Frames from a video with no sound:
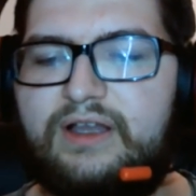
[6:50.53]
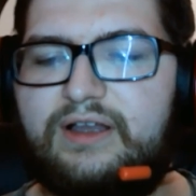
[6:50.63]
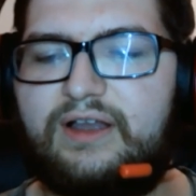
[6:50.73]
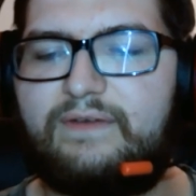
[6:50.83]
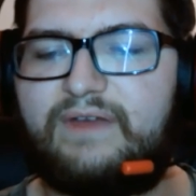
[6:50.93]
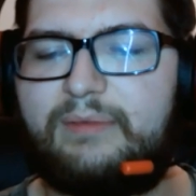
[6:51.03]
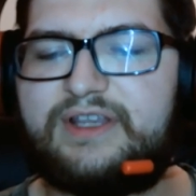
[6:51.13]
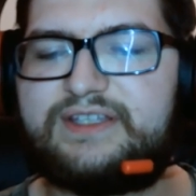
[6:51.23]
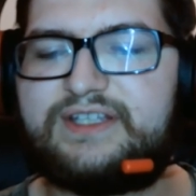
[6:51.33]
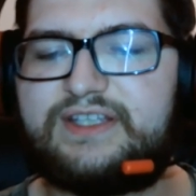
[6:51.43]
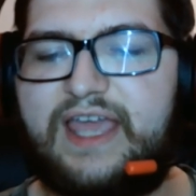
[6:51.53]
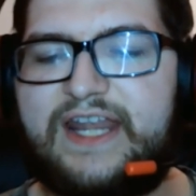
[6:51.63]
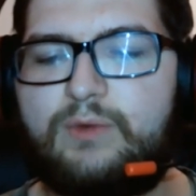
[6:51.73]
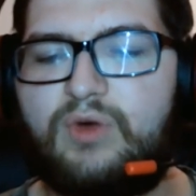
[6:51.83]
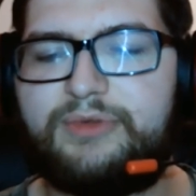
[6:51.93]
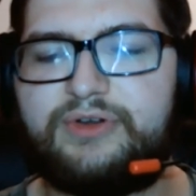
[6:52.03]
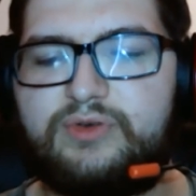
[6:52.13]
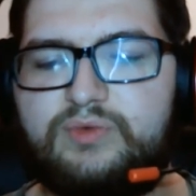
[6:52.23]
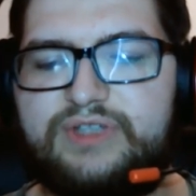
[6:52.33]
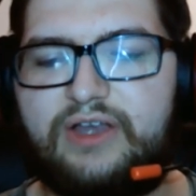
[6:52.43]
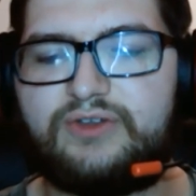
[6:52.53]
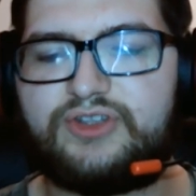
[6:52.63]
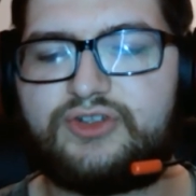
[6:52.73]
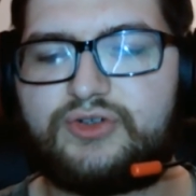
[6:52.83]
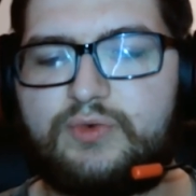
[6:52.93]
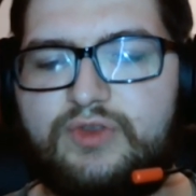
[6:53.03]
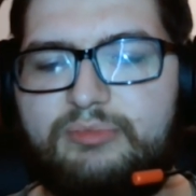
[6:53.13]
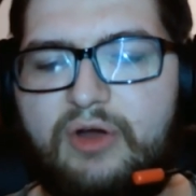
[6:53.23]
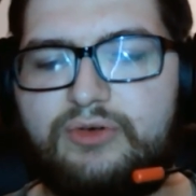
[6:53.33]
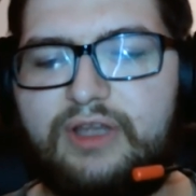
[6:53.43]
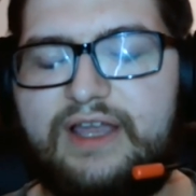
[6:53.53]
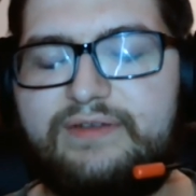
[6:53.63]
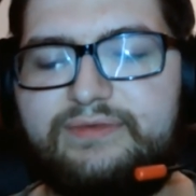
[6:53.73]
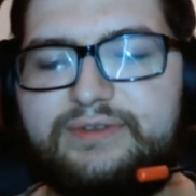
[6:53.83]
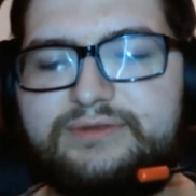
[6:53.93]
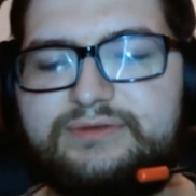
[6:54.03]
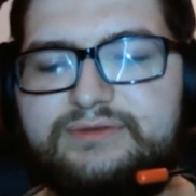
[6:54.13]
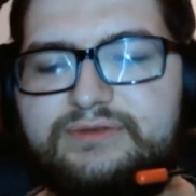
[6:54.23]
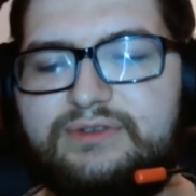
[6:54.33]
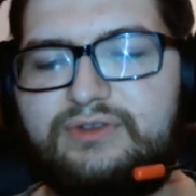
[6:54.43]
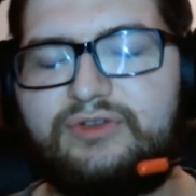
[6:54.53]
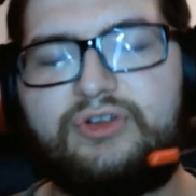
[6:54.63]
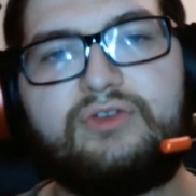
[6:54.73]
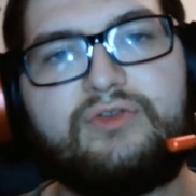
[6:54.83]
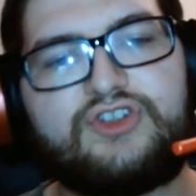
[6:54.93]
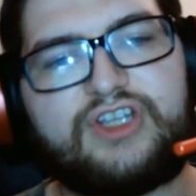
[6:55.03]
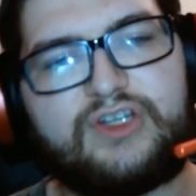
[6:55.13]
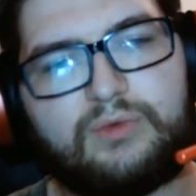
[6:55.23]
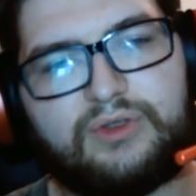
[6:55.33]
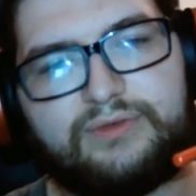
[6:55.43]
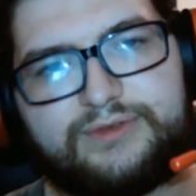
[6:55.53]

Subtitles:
A feminist is any woman who tells the truth about her life. Virginia Woolf.